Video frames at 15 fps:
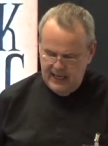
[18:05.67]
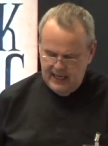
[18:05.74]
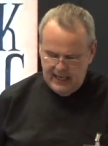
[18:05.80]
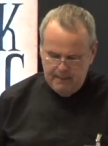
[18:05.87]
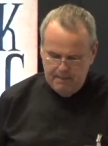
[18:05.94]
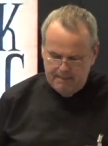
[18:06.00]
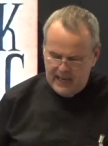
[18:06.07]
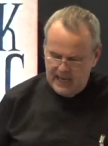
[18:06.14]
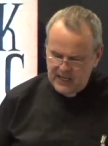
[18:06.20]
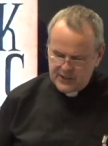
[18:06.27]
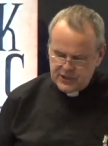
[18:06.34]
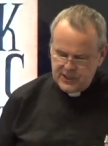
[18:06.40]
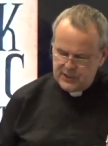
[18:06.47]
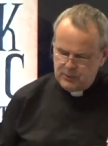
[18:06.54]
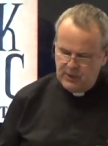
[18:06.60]
He
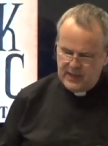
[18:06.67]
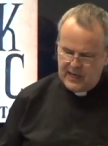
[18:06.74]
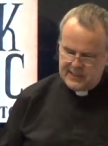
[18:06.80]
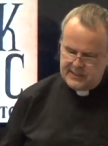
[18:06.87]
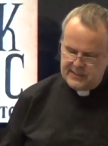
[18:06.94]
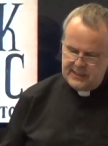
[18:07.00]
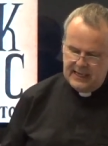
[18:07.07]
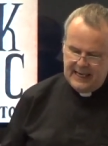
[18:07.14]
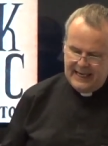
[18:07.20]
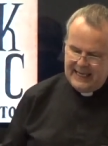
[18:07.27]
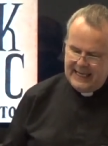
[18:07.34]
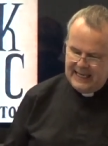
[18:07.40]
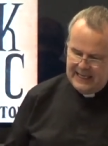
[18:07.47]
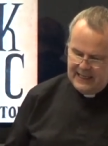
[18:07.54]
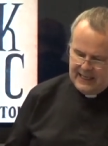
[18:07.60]
marches with us.
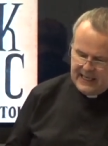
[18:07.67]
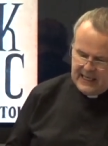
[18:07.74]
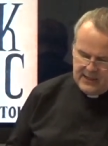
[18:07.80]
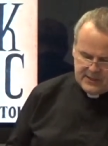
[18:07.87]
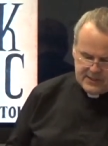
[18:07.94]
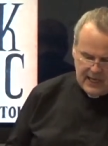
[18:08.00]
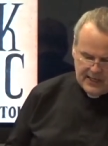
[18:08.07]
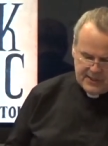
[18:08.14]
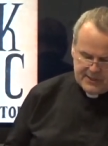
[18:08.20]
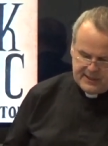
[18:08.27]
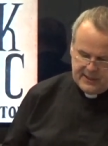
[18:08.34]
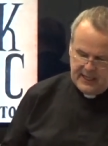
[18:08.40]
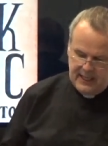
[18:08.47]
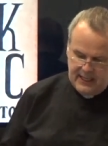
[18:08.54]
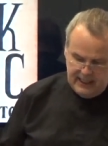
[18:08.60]
He leads
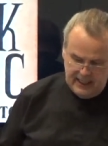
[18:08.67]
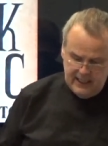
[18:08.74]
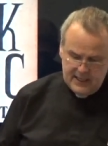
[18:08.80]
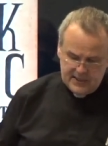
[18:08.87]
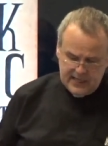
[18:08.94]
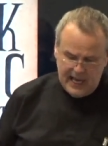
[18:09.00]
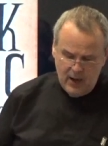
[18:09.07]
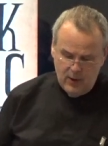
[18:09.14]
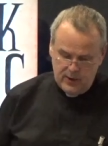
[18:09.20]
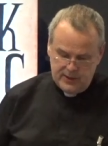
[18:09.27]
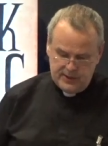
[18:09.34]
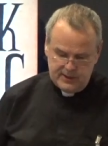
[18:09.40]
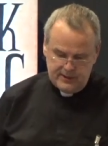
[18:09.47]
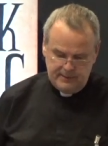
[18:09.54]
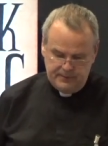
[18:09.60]
us. He is
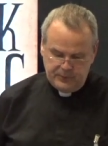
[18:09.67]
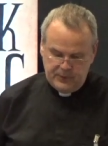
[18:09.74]
ours.